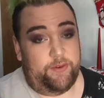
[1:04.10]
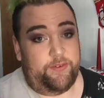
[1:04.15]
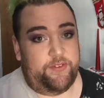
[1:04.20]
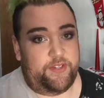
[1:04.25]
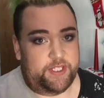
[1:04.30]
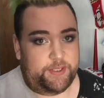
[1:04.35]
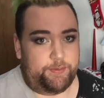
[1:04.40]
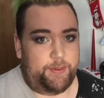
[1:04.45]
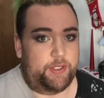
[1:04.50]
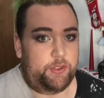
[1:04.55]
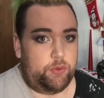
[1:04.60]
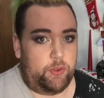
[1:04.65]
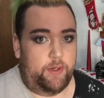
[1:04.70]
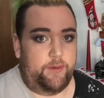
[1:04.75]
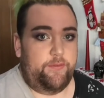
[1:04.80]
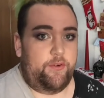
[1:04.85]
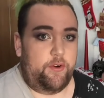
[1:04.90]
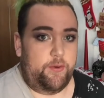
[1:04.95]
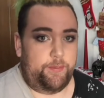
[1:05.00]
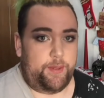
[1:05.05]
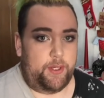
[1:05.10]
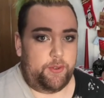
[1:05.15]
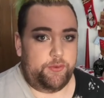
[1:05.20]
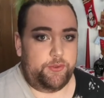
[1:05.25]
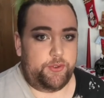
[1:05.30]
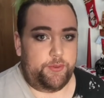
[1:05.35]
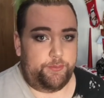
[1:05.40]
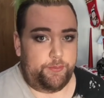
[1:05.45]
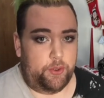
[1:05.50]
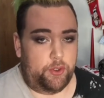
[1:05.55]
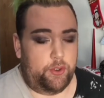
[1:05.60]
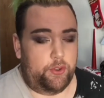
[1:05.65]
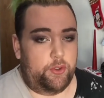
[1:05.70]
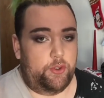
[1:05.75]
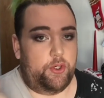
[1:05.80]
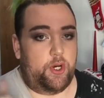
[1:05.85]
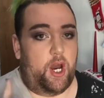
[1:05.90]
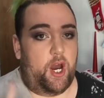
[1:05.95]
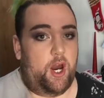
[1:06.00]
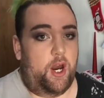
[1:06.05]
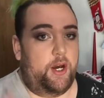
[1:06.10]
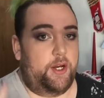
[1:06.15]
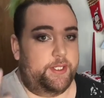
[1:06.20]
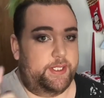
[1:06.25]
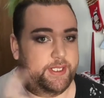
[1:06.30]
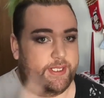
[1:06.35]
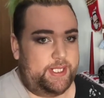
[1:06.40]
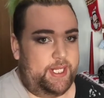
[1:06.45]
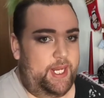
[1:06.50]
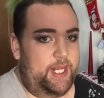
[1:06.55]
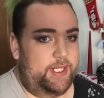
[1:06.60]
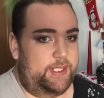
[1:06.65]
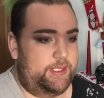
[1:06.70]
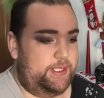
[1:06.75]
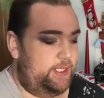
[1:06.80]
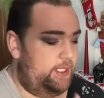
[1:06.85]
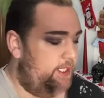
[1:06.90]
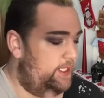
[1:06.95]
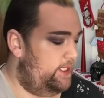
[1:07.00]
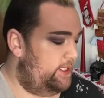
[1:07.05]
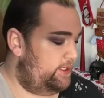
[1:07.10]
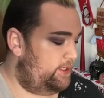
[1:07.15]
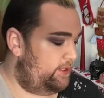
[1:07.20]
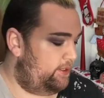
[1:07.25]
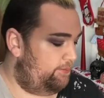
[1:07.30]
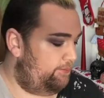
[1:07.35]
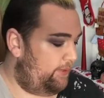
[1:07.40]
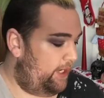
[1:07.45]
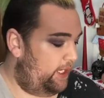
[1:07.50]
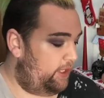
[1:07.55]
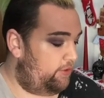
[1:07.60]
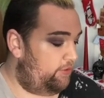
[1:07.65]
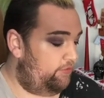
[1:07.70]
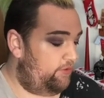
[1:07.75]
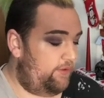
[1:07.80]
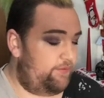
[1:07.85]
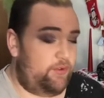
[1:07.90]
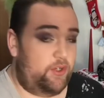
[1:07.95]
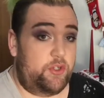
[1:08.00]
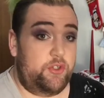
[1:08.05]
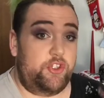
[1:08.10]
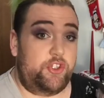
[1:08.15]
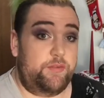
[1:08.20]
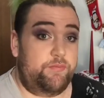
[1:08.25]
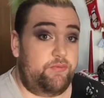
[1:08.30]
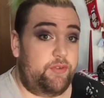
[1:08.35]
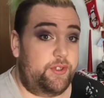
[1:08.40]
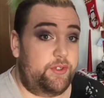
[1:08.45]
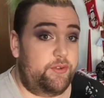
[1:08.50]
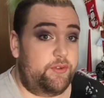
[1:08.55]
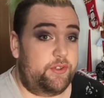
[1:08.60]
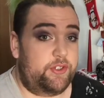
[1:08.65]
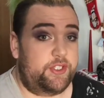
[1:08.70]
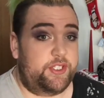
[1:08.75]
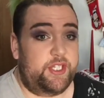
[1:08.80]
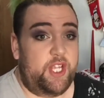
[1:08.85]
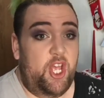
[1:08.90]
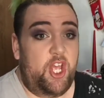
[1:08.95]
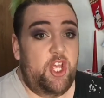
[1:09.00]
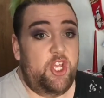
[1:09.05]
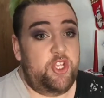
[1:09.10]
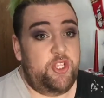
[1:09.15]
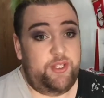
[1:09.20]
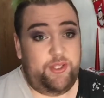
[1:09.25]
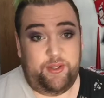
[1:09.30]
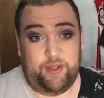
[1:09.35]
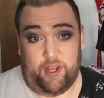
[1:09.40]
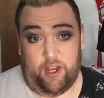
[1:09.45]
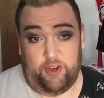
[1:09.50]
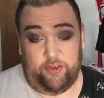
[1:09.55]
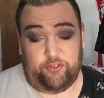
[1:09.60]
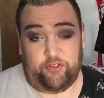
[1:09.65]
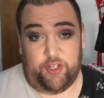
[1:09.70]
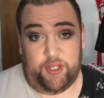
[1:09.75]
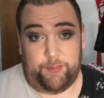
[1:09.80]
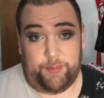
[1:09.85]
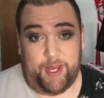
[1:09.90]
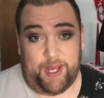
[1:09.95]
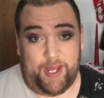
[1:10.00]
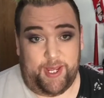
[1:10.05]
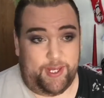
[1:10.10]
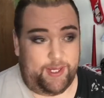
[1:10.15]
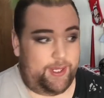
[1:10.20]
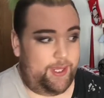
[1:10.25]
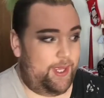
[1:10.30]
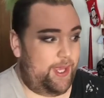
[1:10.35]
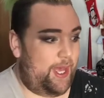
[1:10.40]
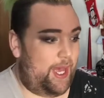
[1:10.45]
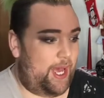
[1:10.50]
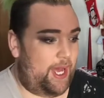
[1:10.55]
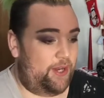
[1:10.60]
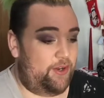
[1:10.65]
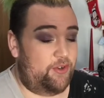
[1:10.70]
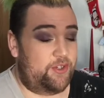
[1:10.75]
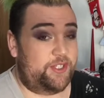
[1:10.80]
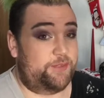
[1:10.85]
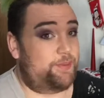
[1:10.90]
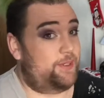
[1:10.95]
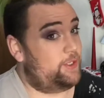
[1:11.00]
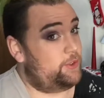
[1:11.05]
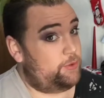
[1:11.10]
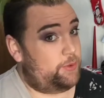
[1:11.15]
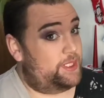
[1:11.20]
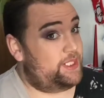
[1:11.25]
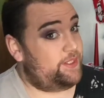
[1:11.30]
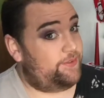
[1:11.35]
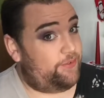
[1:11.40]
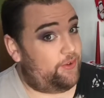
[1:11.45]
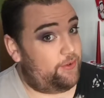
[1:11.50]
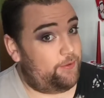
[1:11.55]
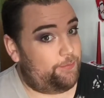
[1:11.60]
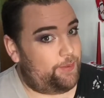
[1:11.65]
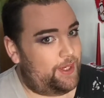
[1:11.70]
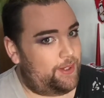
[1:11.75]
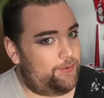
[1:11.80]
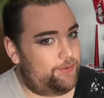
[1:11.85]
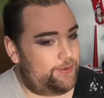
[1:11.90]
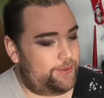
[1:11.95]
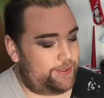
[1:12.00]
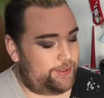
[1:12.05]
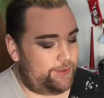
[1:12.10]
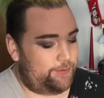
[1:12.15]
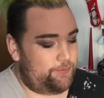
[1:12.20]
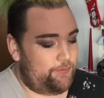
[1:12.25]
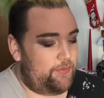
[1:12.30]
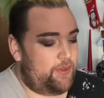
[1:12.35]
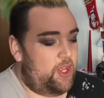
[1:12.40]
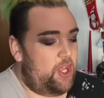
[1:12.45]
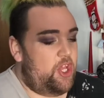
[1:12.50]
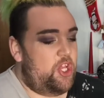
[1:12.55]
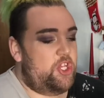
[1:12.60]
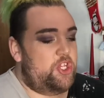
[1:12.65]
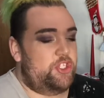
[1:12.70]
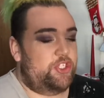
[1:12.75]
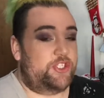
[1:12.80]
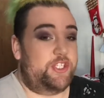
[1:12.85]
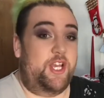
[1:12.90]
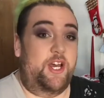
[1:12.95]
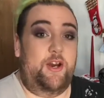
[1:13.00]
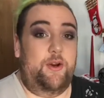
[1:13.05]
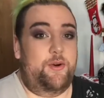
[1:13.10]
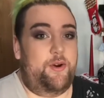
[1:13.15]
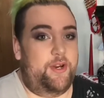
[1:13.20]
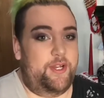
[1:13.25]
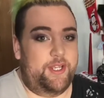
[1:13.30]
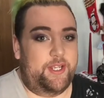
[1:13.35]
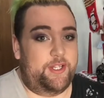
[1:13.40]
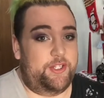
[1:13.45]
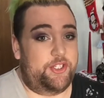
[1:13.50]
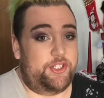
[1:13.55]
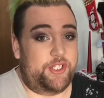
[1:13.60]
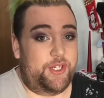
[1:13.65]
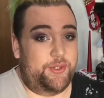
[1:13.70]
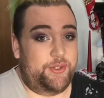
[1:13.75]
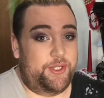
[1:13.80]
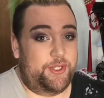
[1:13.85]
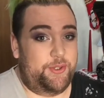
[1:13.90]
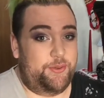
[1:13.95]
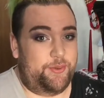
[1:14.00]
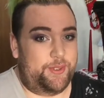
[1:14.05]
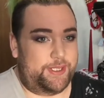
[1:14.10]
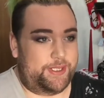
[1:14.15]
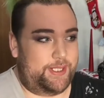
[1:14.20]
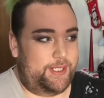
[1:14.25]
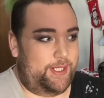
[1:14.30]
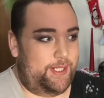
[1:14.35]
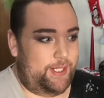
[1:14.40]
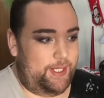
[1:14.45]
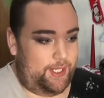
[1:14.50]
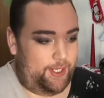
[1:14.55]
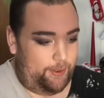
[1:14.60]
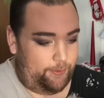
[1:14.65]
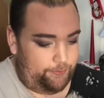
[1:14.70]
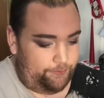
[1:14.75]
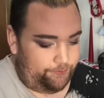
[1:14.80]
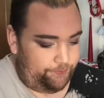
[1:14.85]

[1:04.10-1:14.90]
if you spent twenty-five pounds or more on selected Makeup Revolution products, you got a free bag, and I spent twenty-five pounds. So I'm going to show you what's in here.